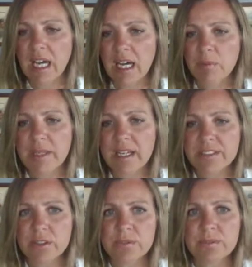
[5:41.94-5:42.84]
Uh, we
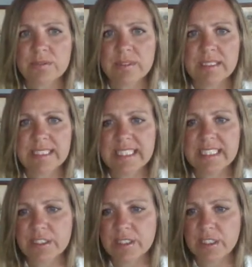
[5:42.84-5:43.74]
also
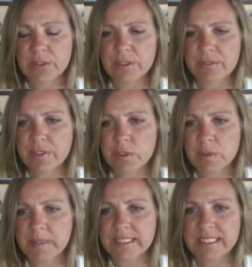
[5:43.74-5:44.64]
needed to include a few
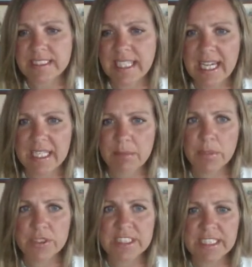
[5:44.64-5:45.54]
species that had
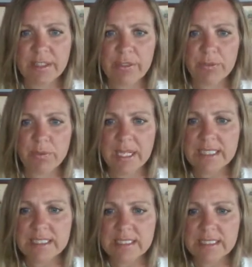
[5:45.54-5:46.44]
emerging
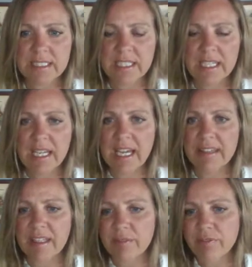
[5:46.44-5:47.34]
threats
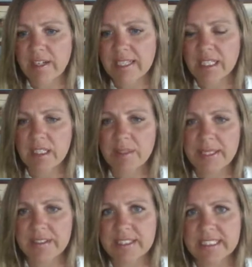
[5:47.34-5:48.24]
and then finally, we
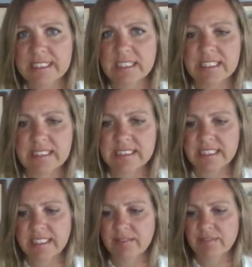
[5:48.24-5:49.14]
looked at the list
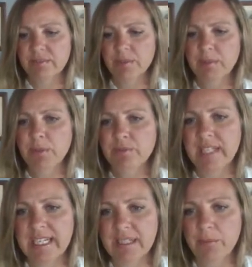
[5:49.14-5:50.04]
and it removed
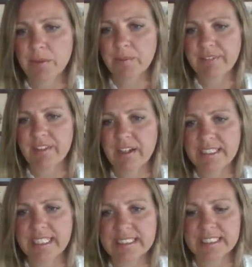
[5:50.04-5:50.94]
any where we thought
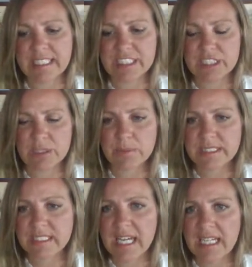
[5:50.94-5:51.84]
designation was
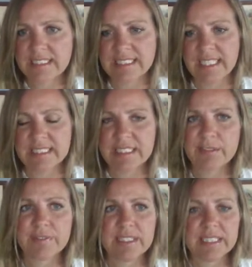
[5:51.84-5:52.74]
not
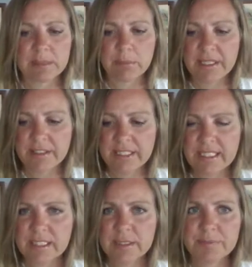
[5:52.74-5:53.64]
scientifically
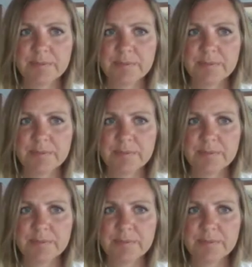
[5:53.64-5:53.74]
merited.